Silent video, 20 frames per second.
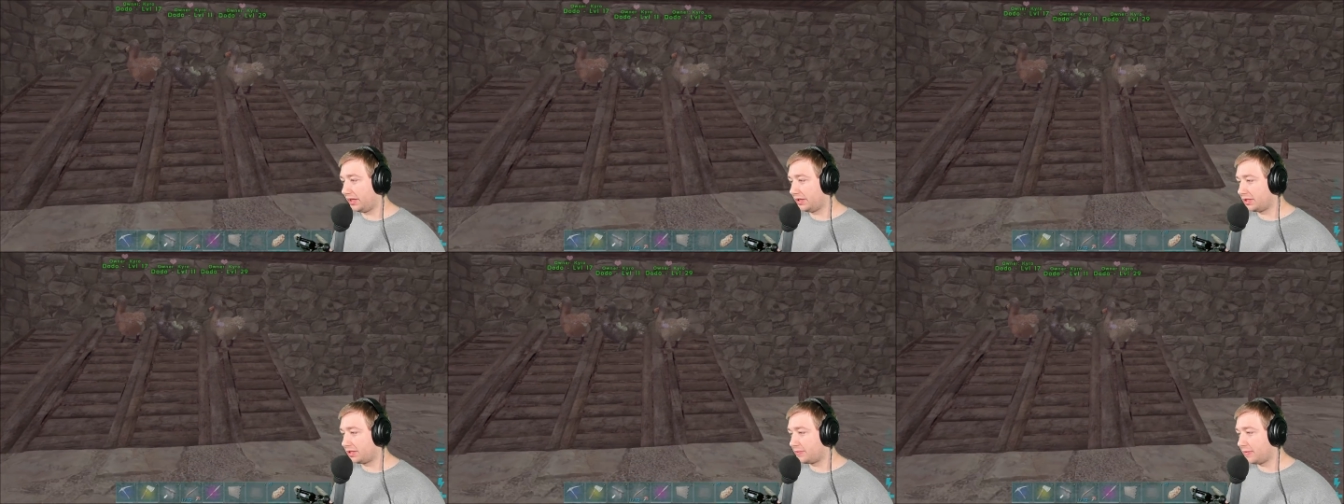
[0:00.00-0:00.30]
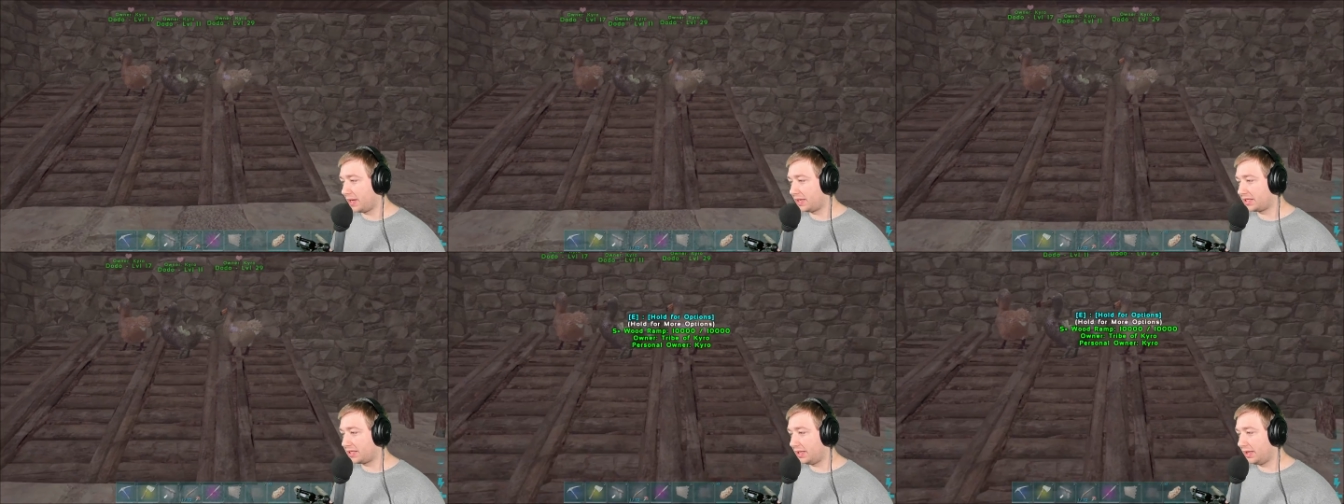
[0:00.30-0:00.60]
It just
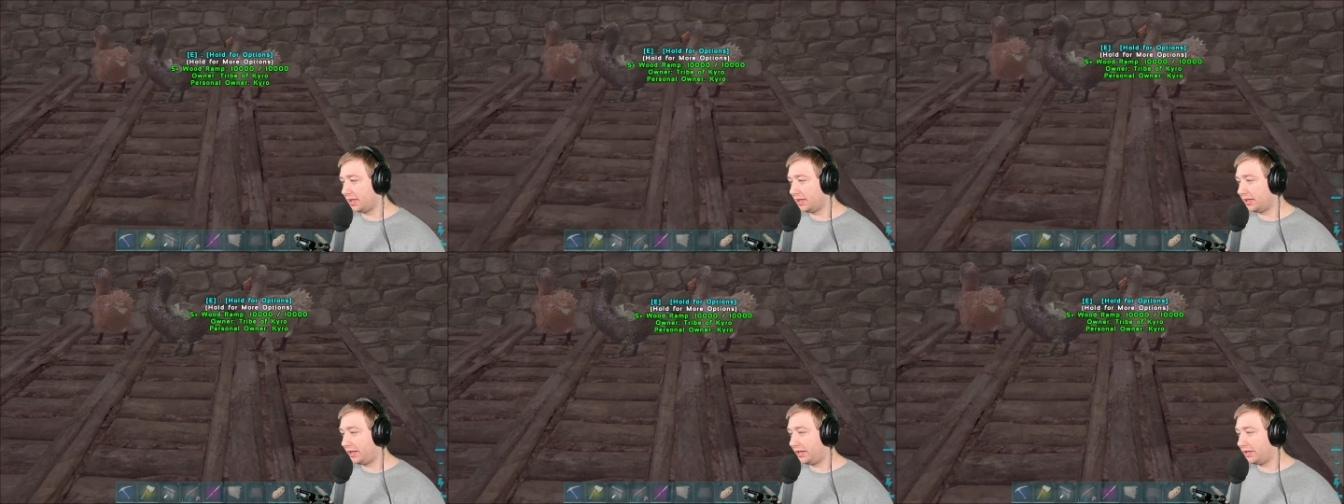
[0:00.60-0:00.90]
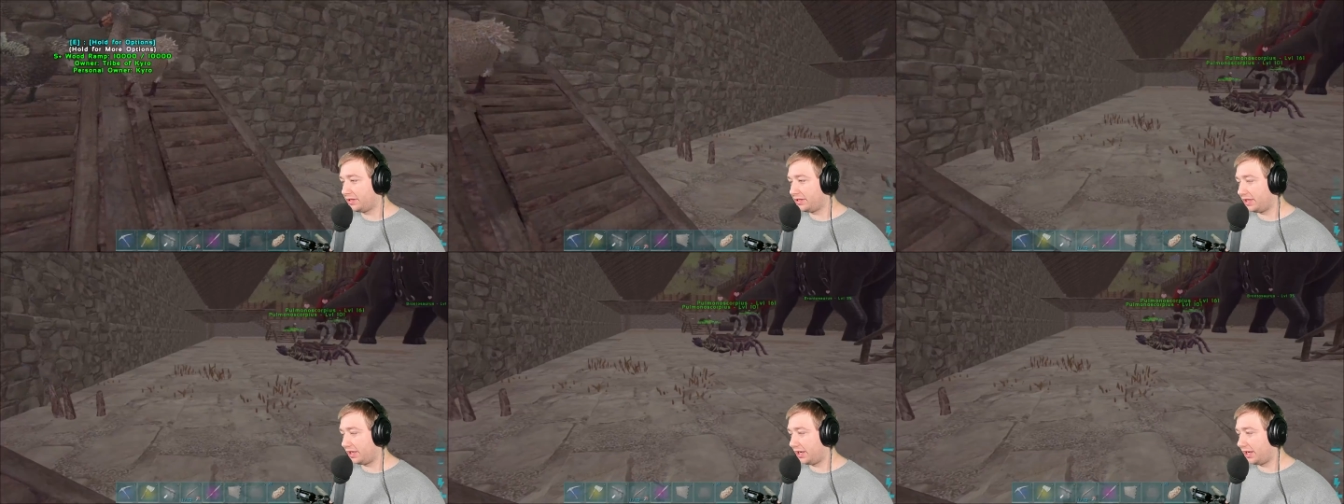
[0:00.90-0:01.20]
makes it a little
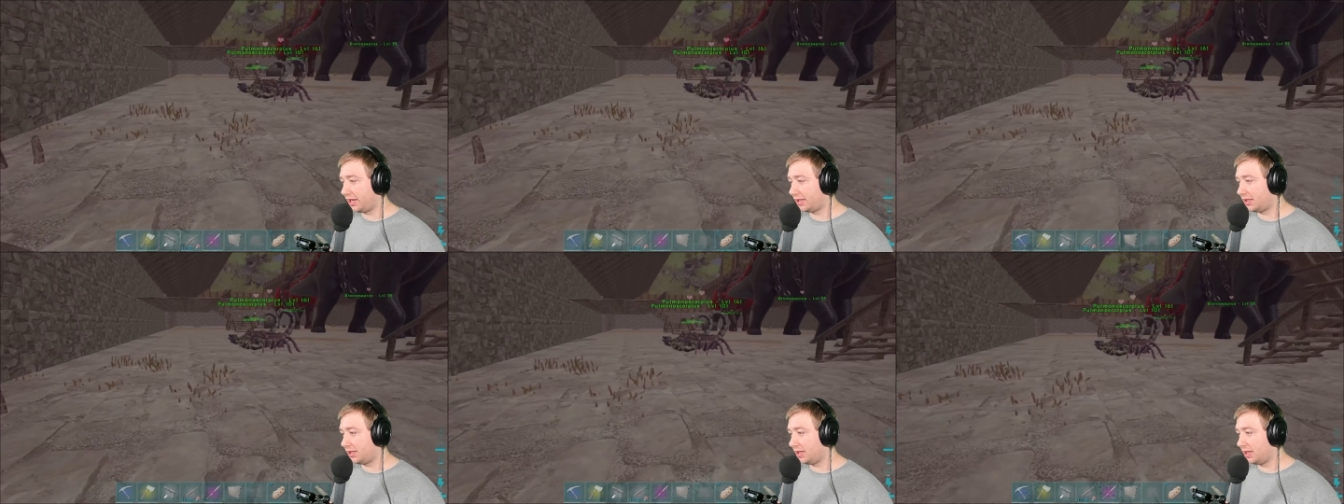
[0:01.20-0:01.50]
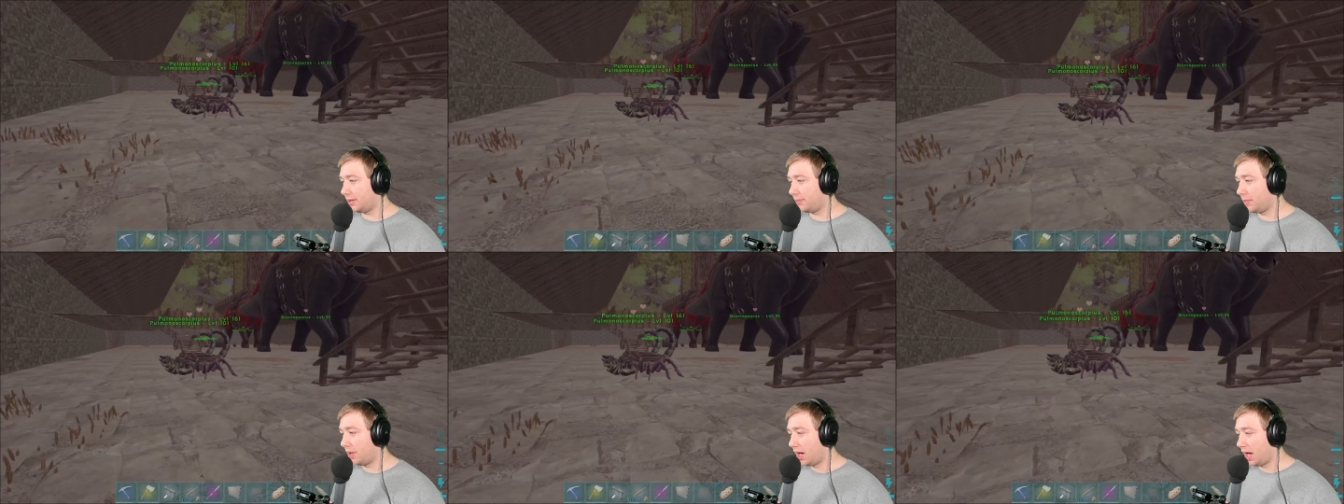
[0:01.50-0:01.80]
easy to get to
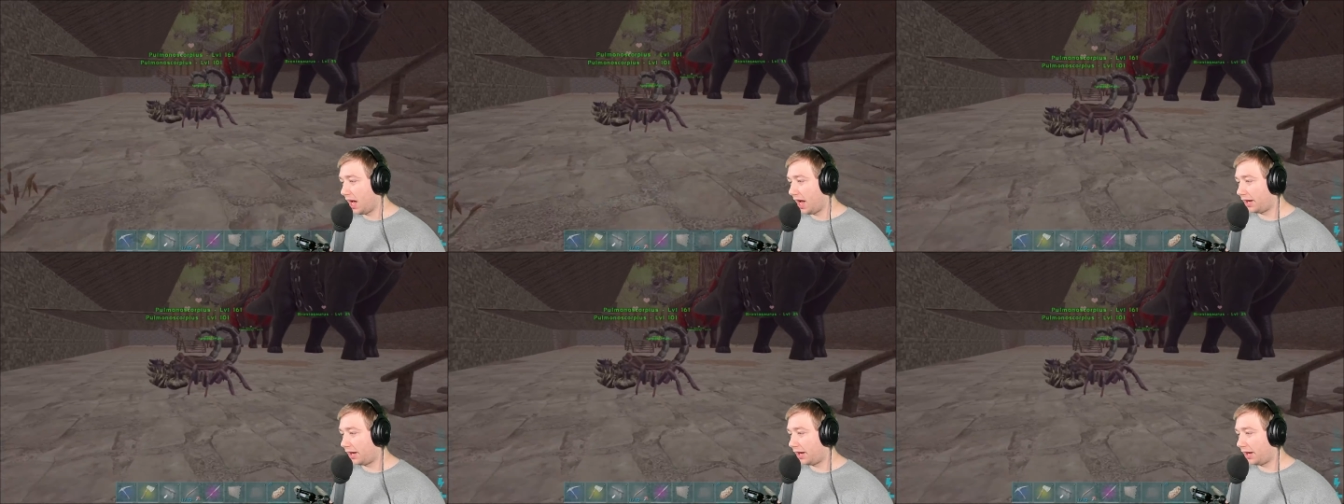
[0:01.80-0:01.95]
them.